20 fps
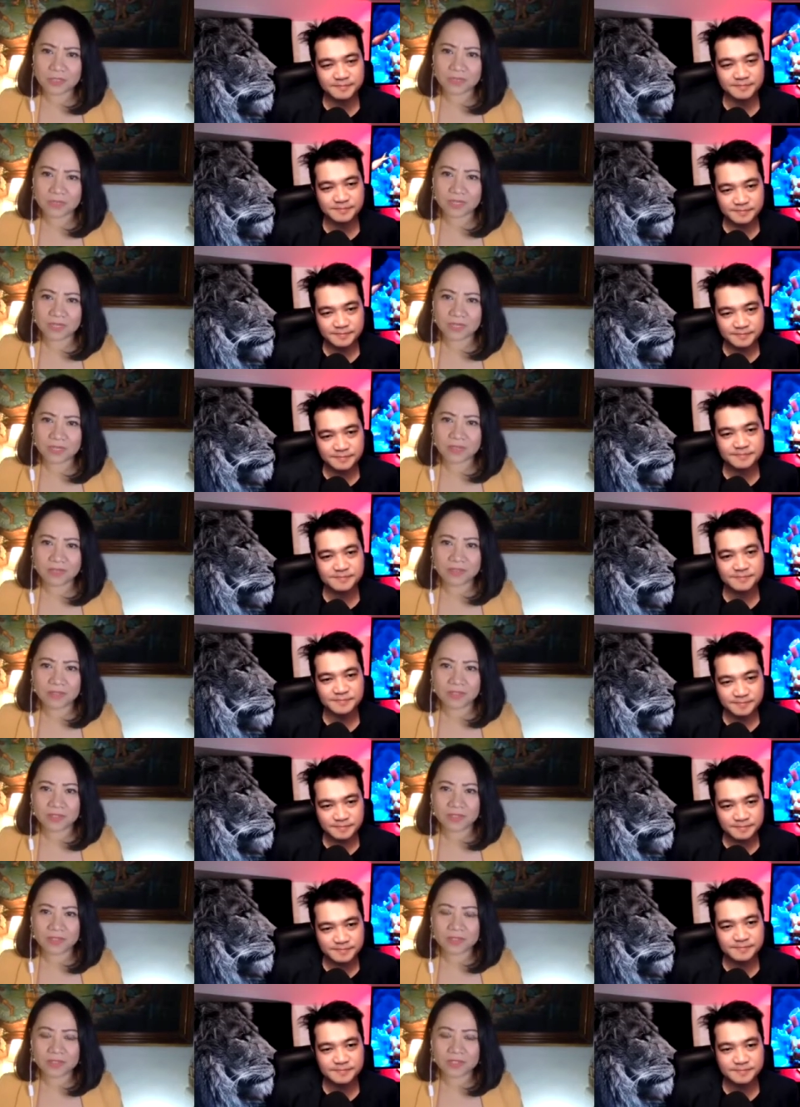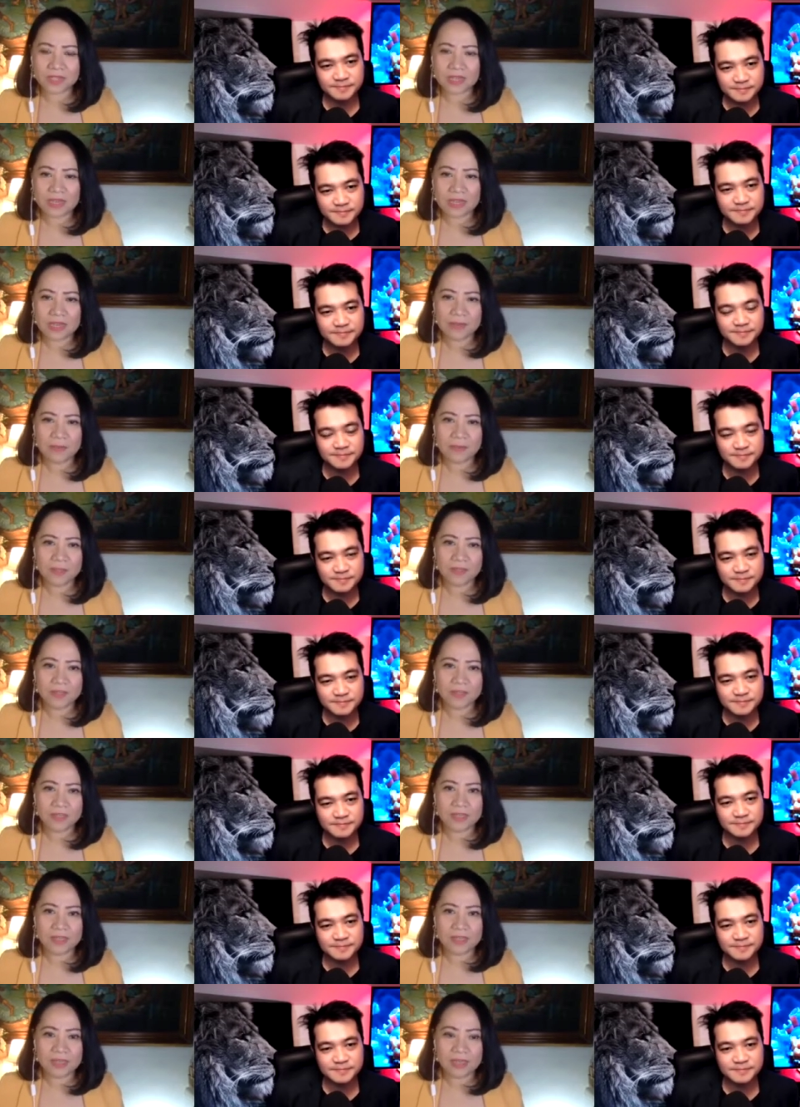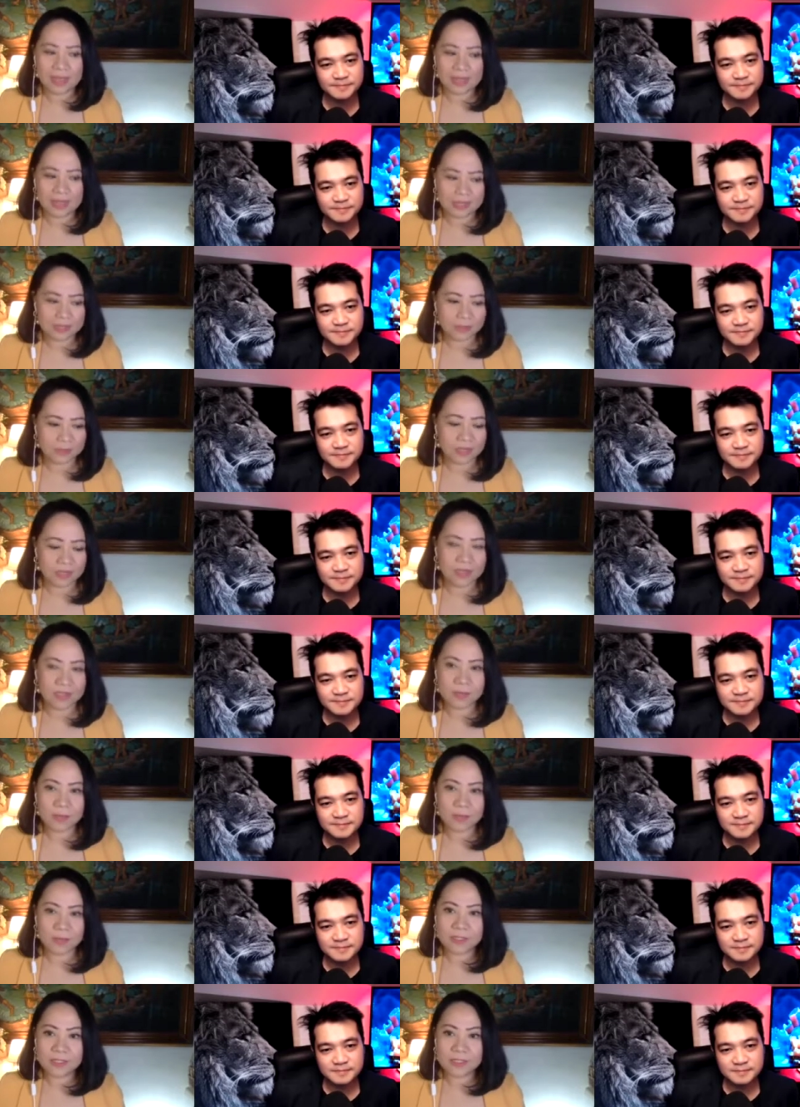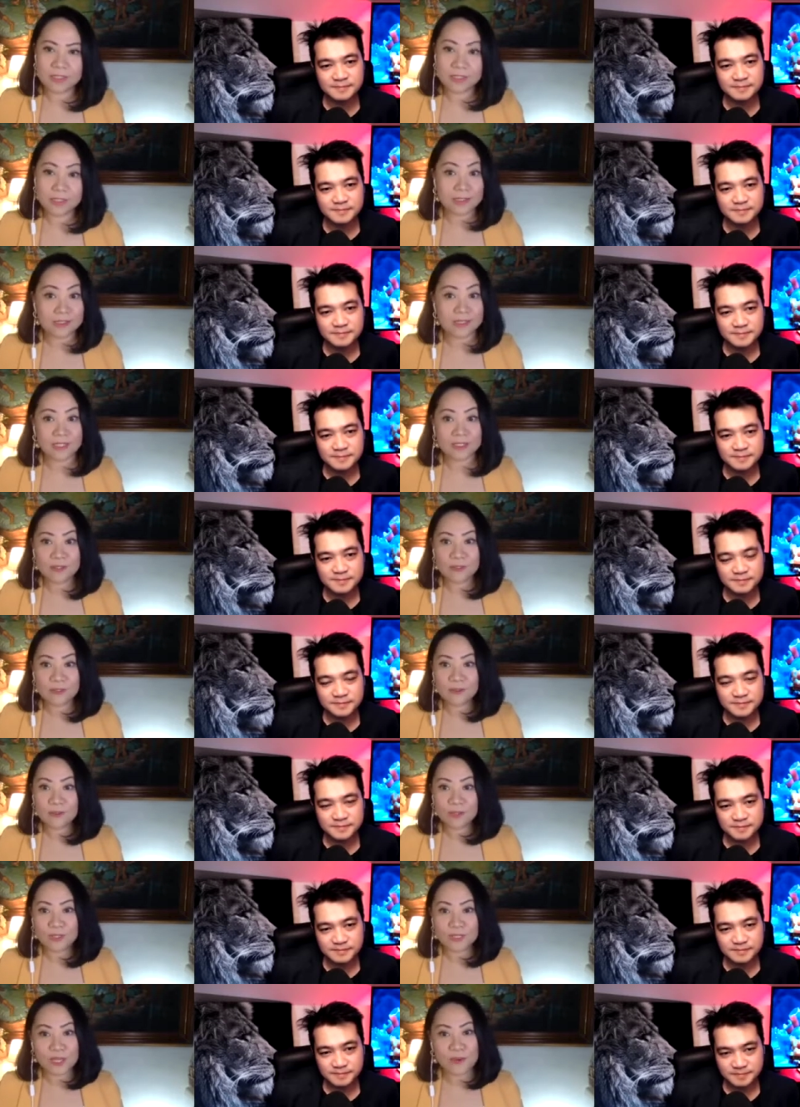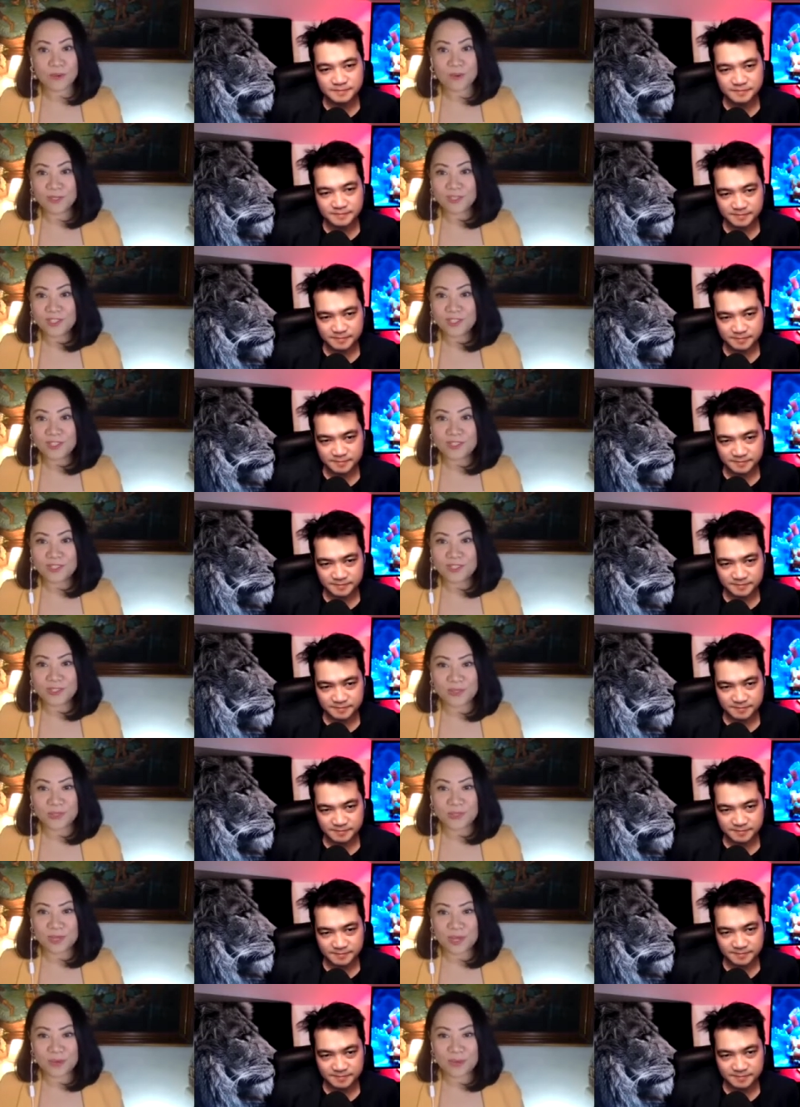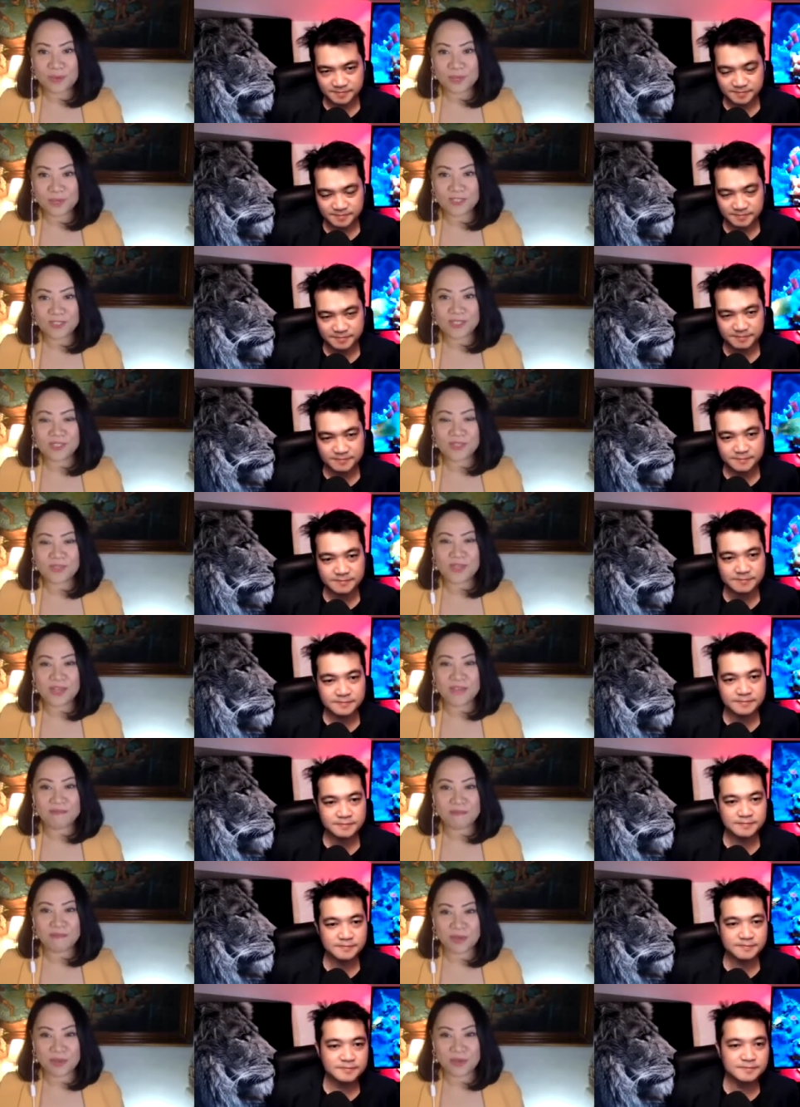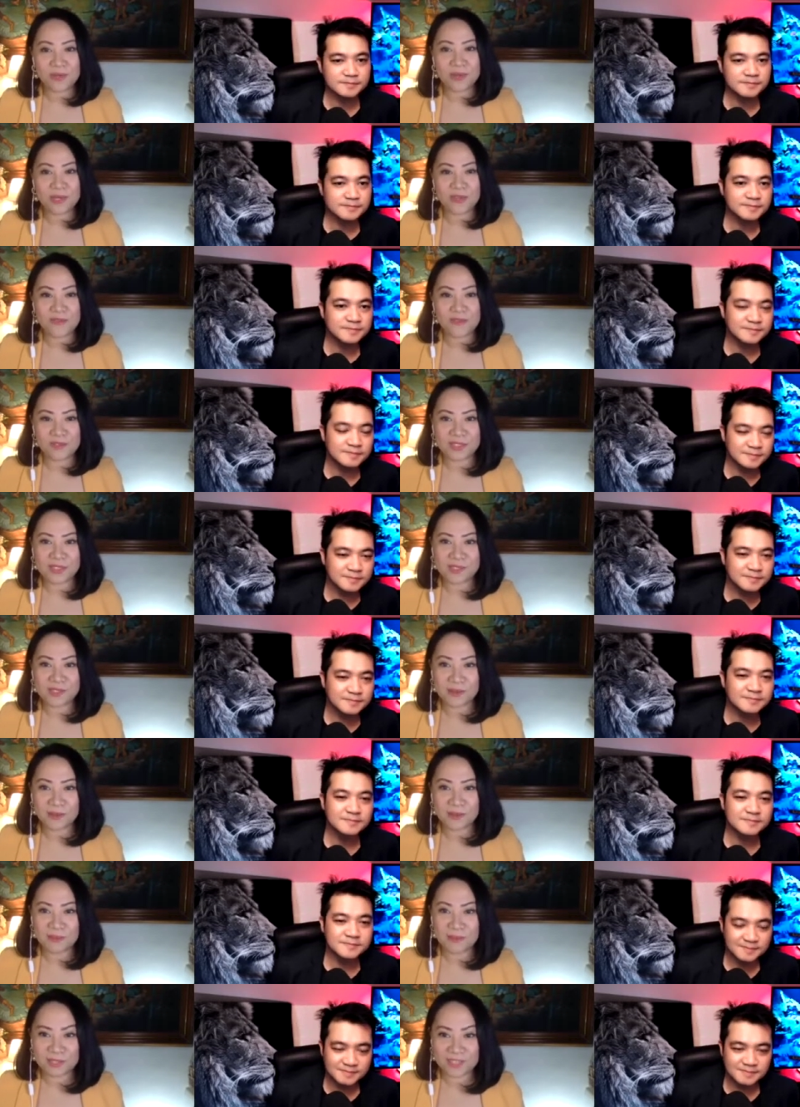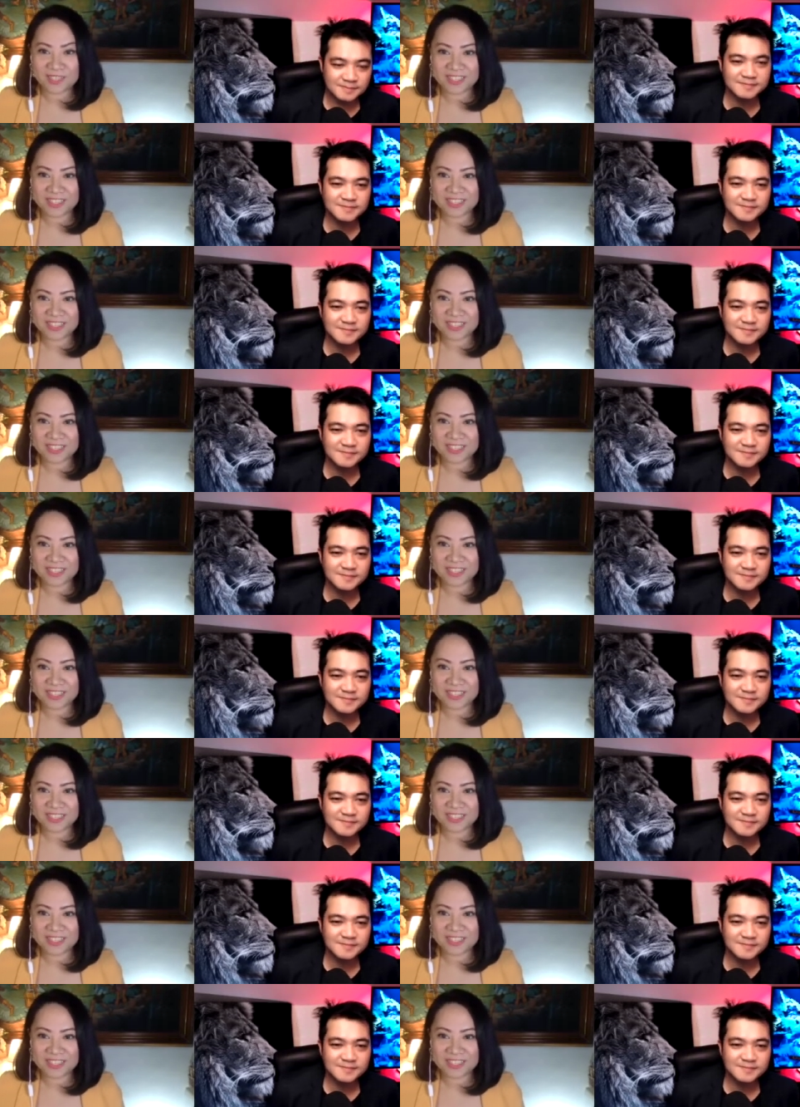Speaker 1: five years. But then mm. I asked my husband, this is not what I wanted to do. I wanted to have my own events company.